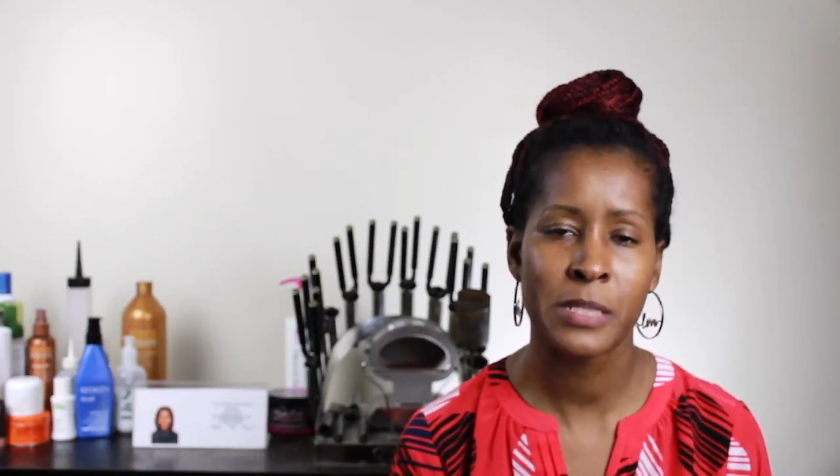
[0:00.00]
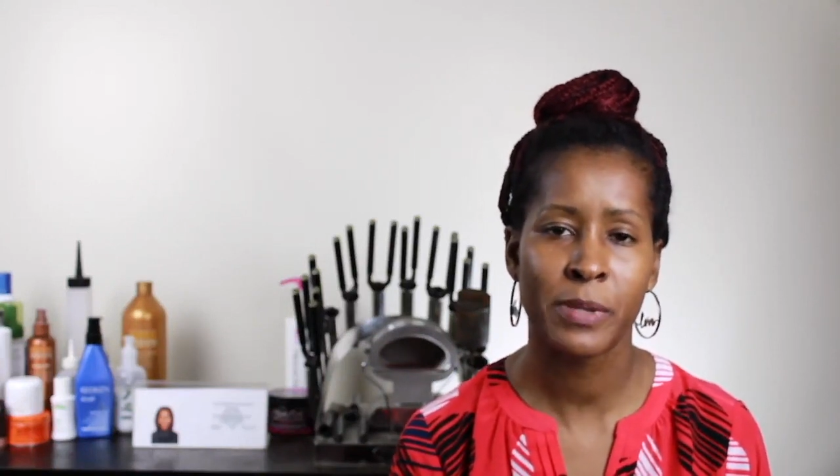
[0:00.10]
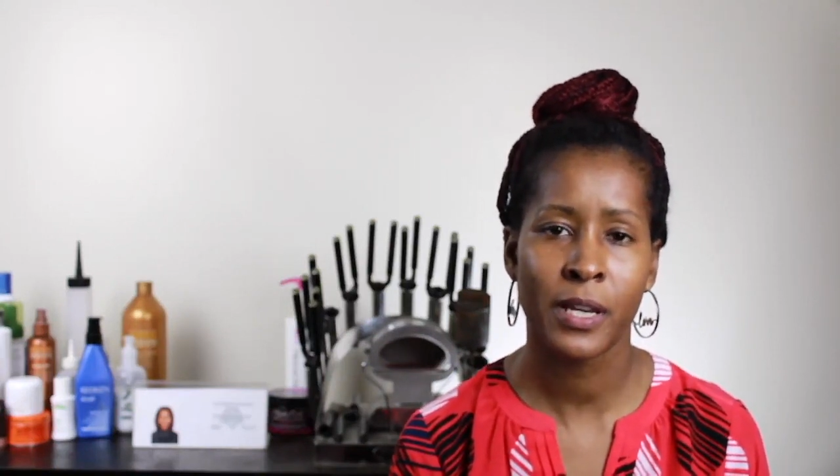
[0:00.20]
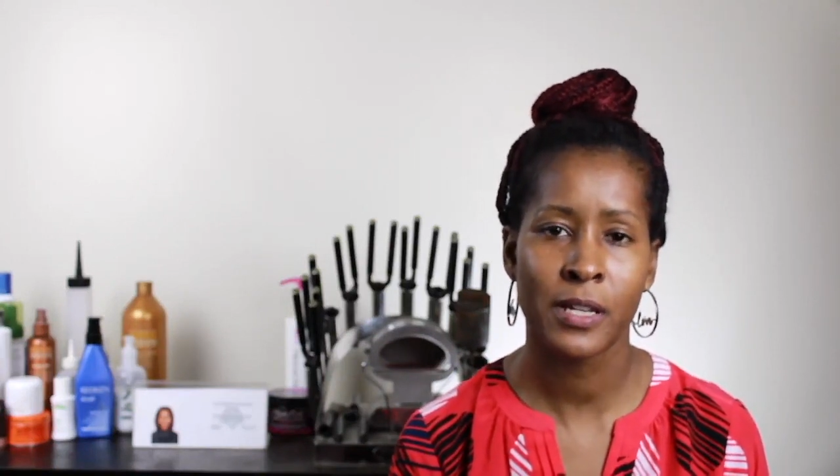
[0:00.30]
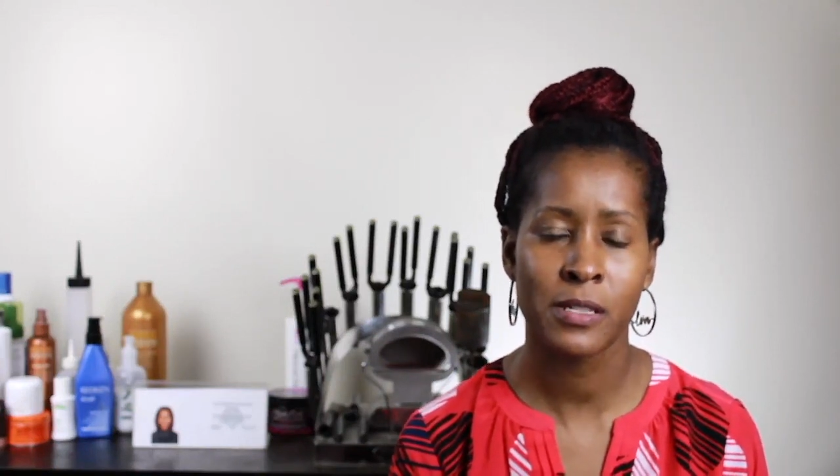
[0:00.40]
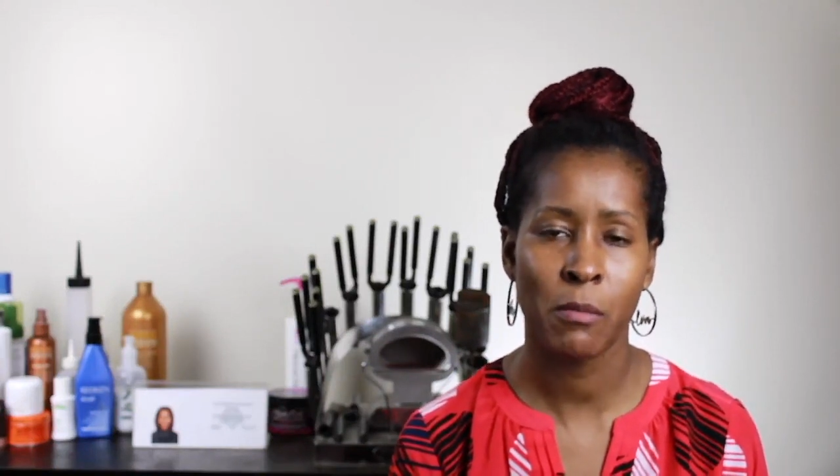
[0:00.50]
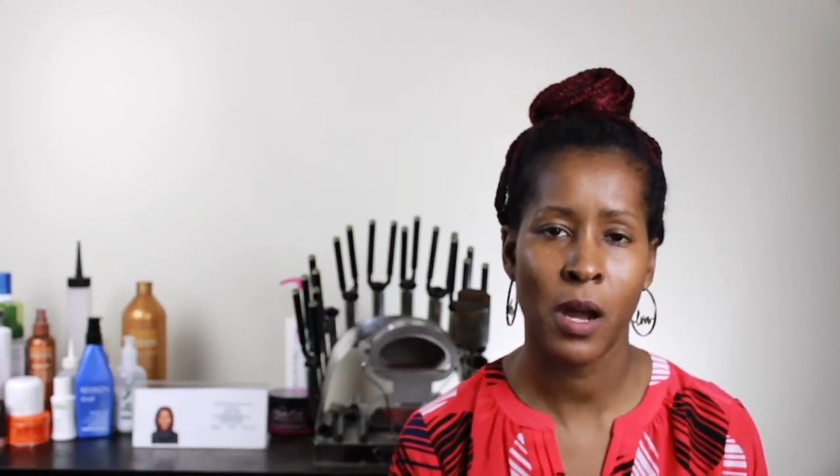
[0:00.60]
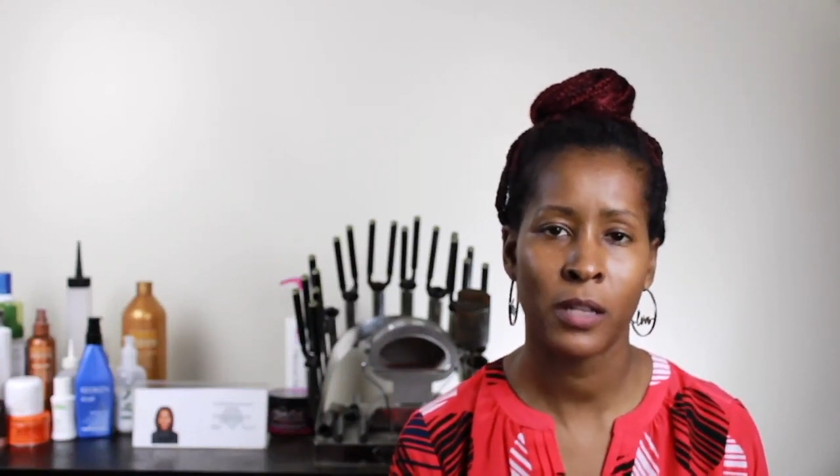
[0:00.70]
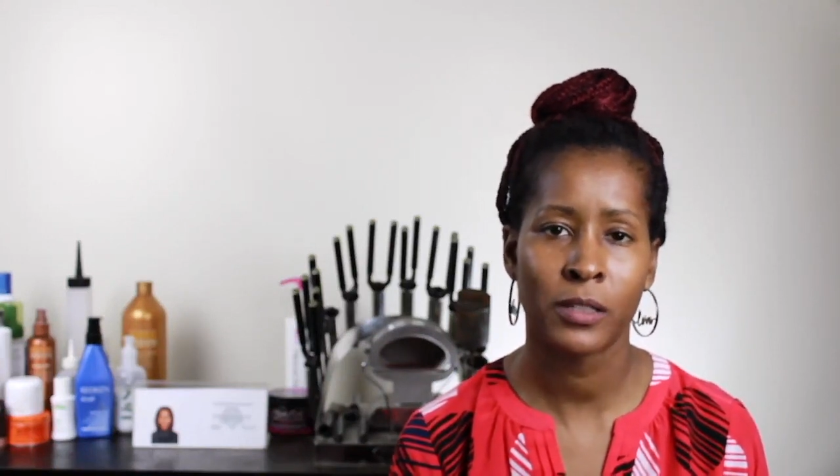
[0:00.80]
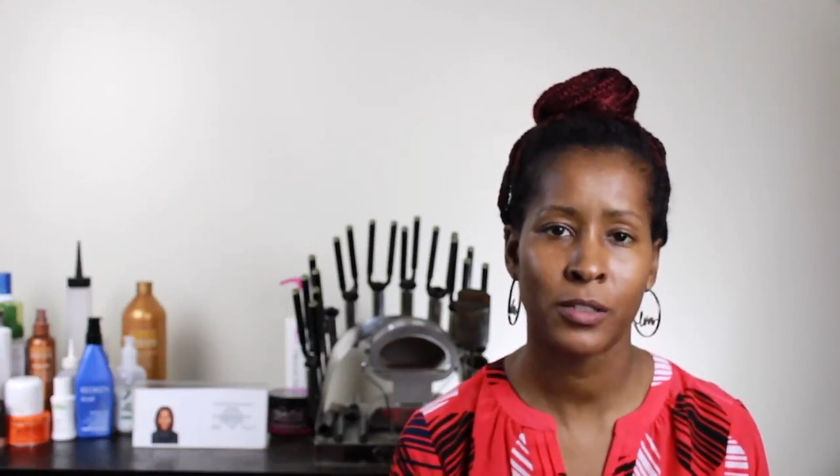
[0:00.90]
is because
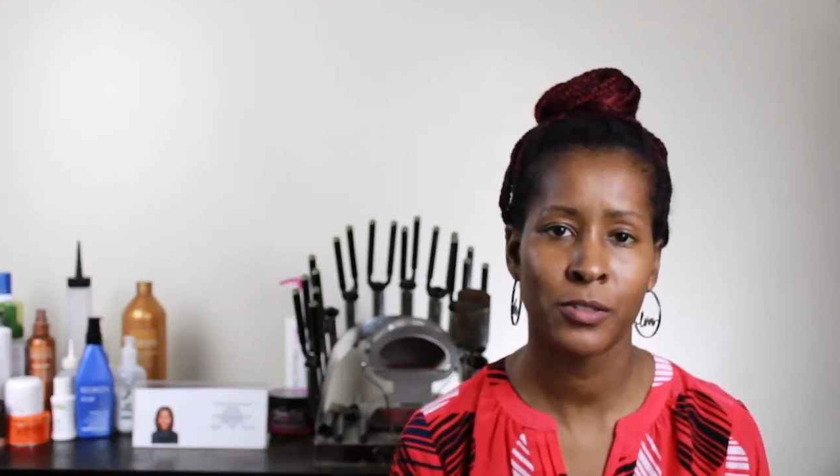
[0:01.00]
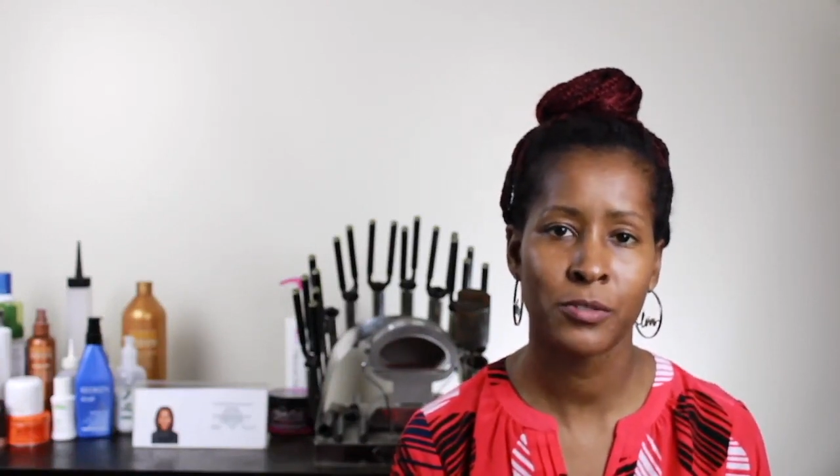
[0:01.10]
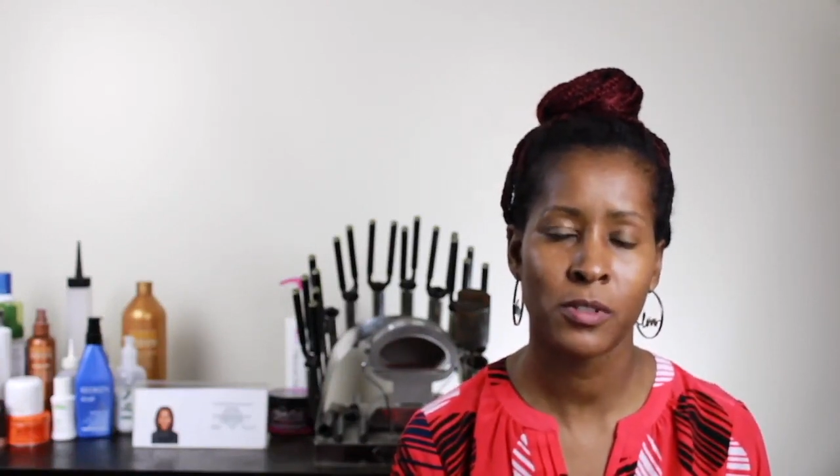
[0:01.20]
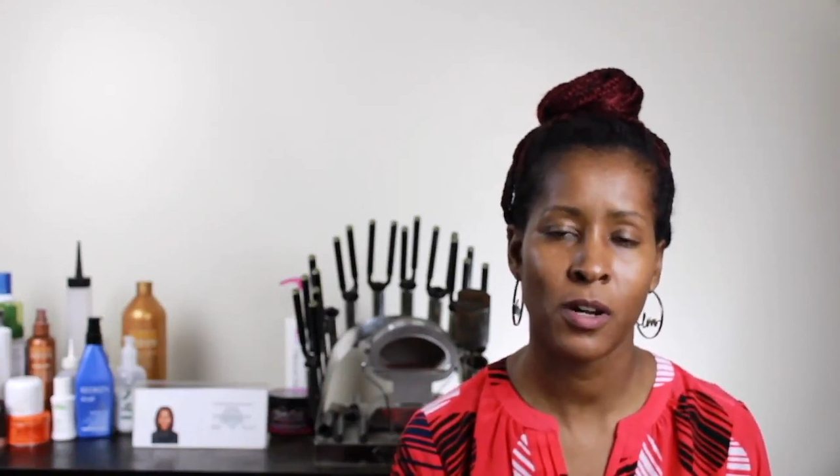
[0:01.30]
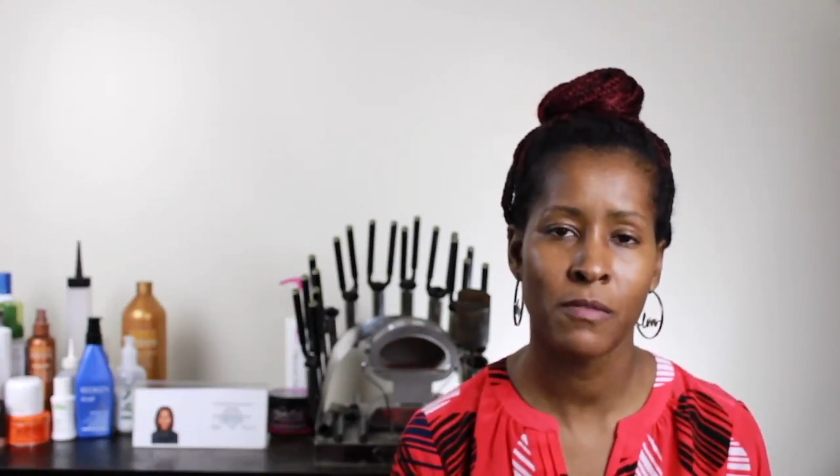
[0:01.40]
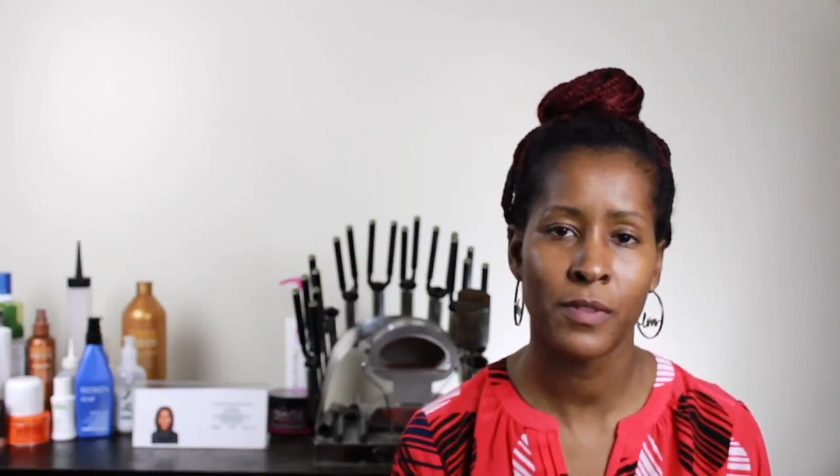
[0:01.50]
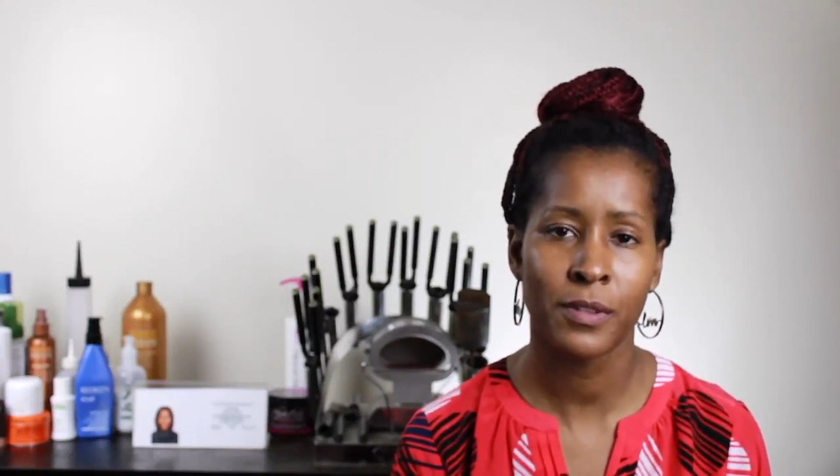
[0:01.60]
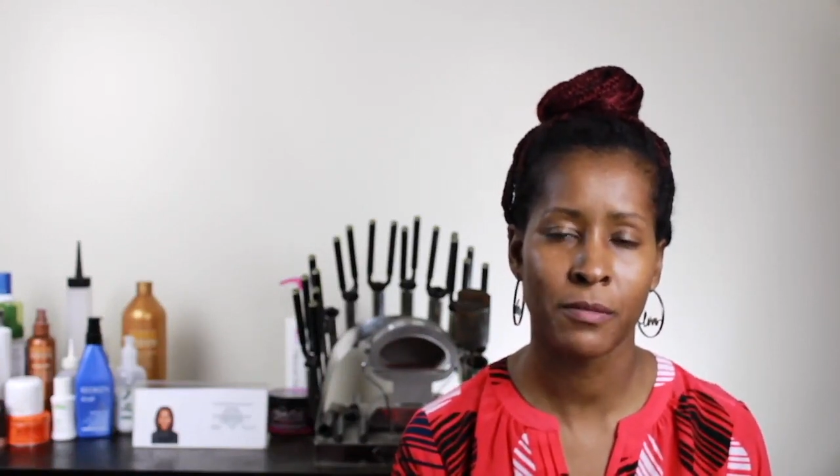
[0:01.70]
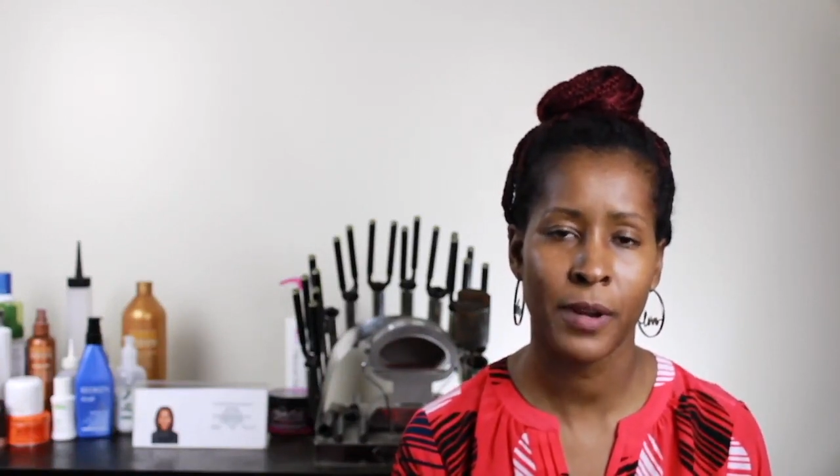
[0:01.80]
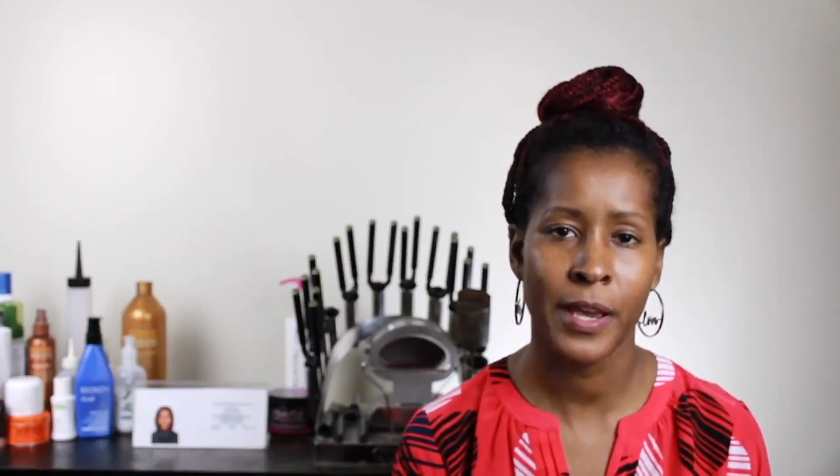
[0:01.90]
the molecule
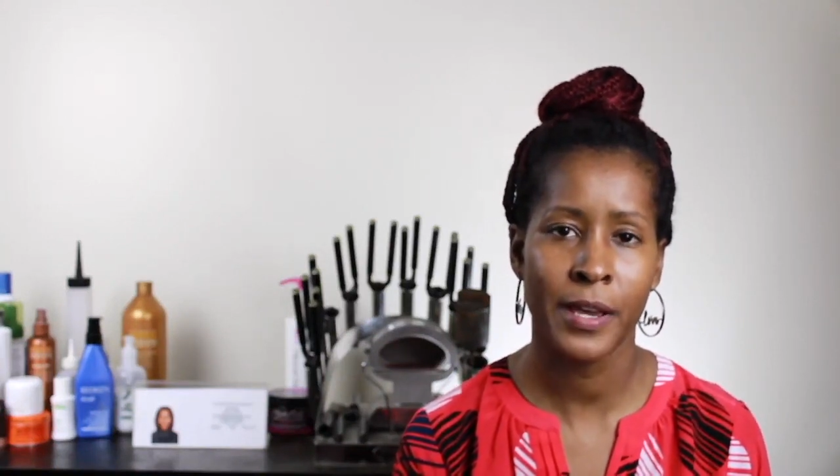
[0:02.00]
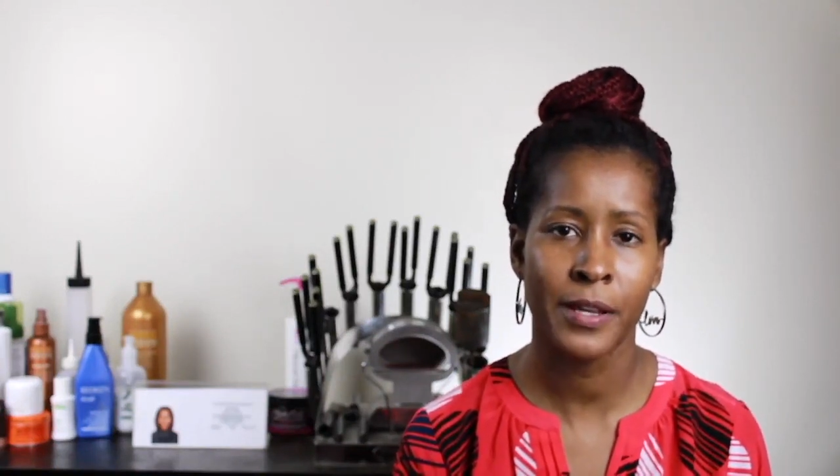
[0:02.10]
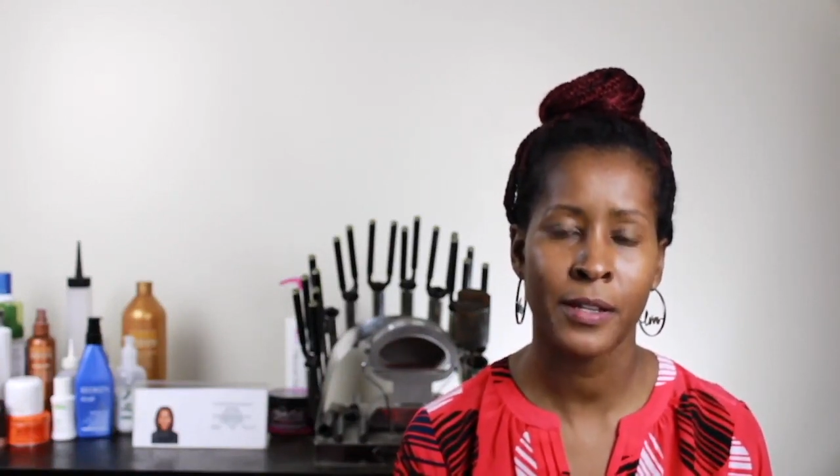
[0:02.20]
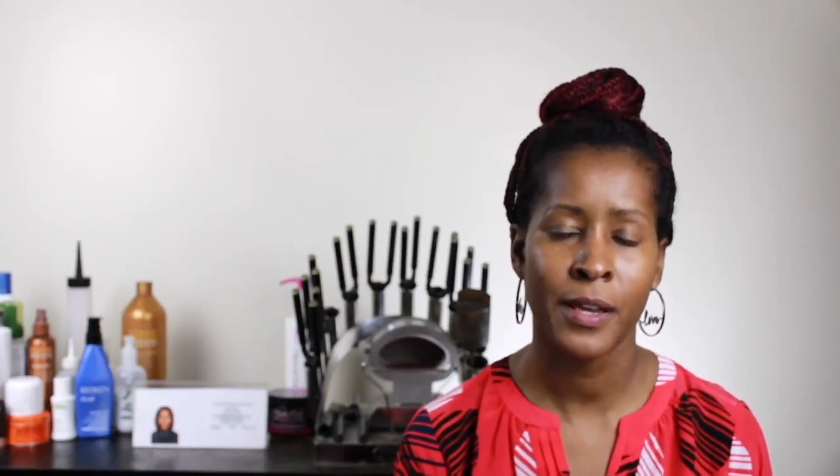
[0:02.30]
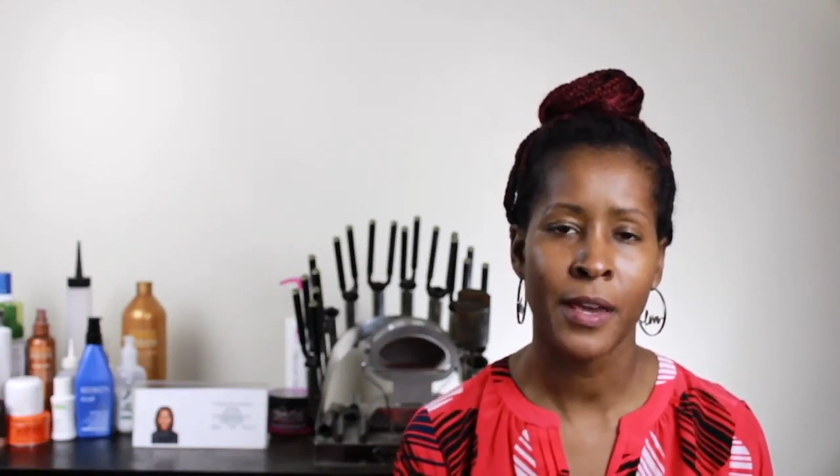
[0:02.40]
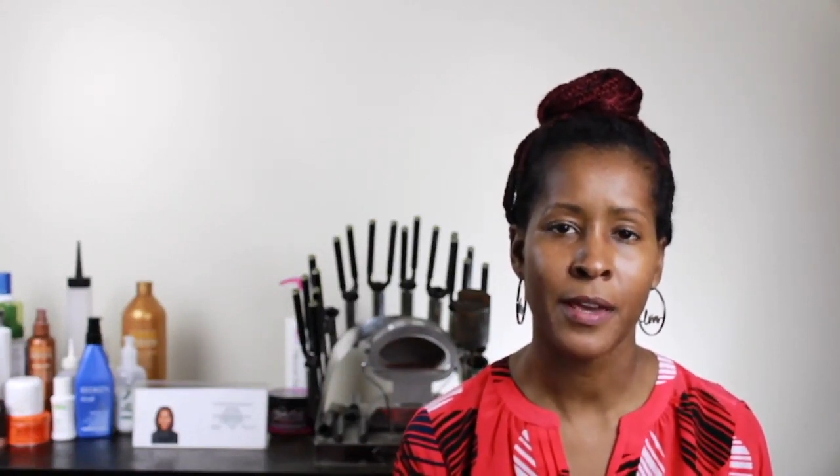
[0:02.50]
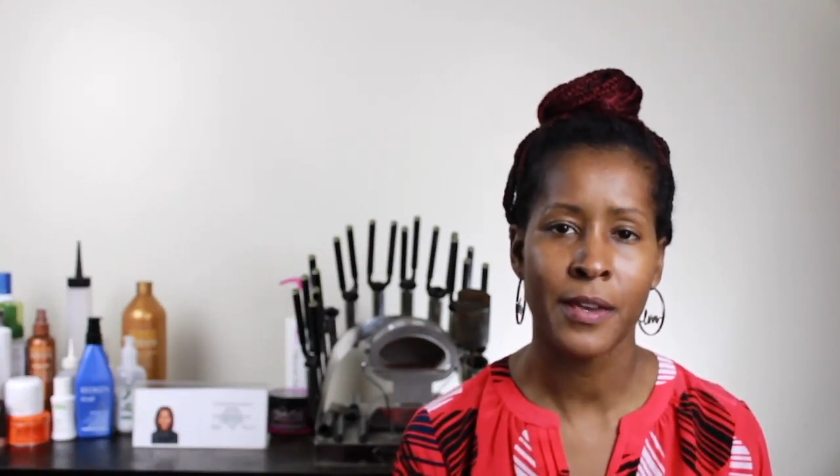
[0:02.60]
of the red